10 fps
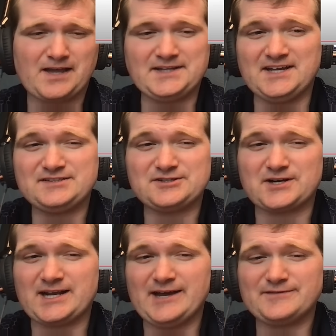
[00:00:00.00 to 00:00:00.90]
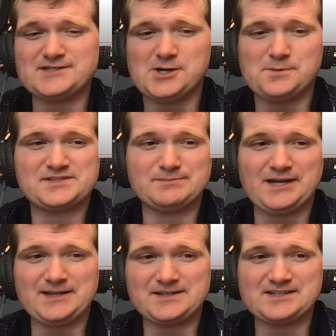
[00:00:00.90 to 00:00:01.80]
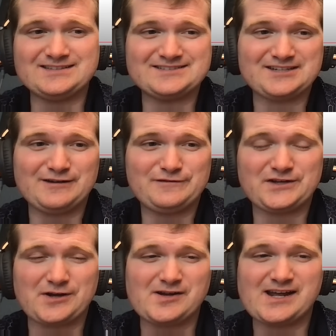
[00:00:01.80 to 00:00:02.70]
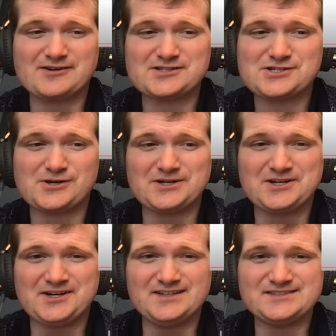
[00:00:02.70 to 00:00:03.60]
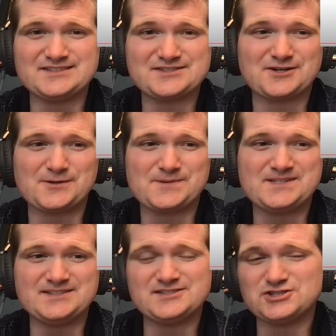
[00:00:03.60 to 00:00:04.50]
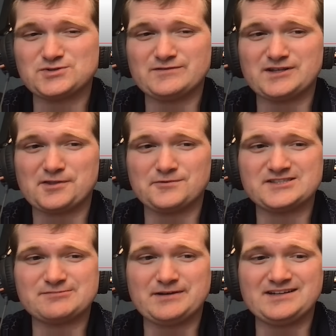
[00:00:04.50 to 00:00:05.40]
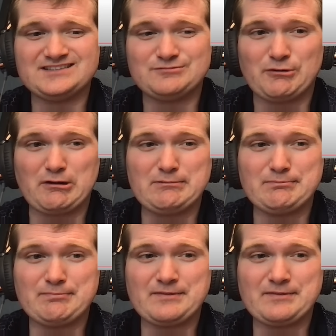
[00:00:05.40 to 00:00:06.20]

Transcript: I guess you're going to have to hope some aliens uh, figure out how to turn it on since Earth isn't drifting through space where it